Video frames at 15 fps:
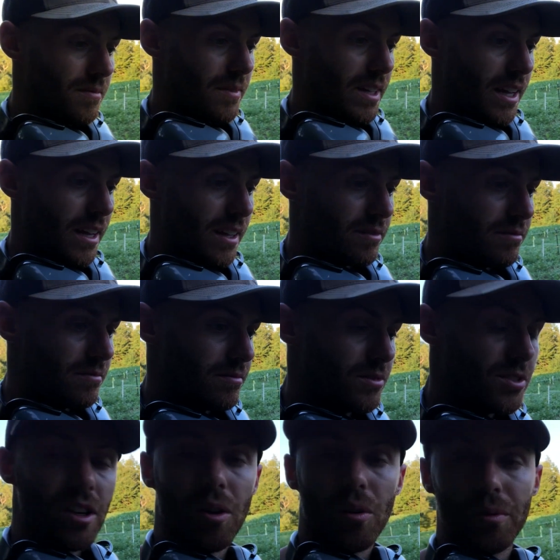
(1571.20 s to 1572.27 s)
And
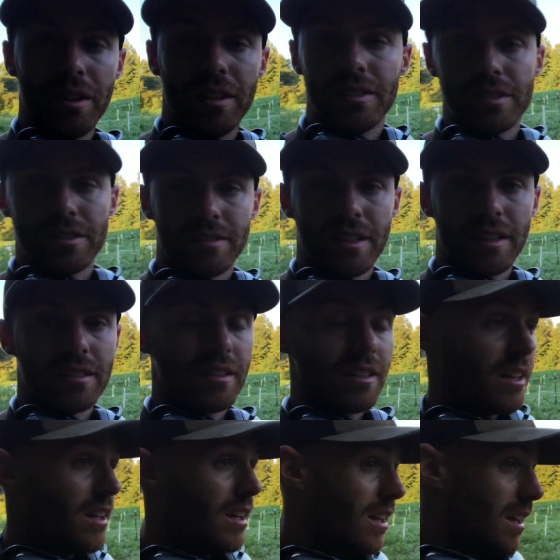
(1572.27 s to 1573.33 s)
so he
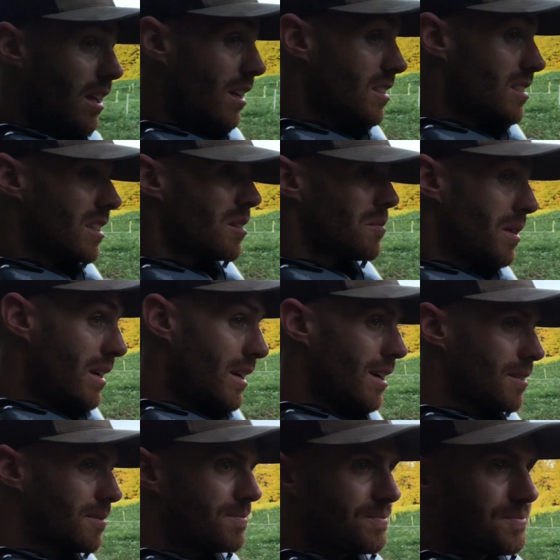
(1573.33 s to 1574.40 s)
doesn't need to be here.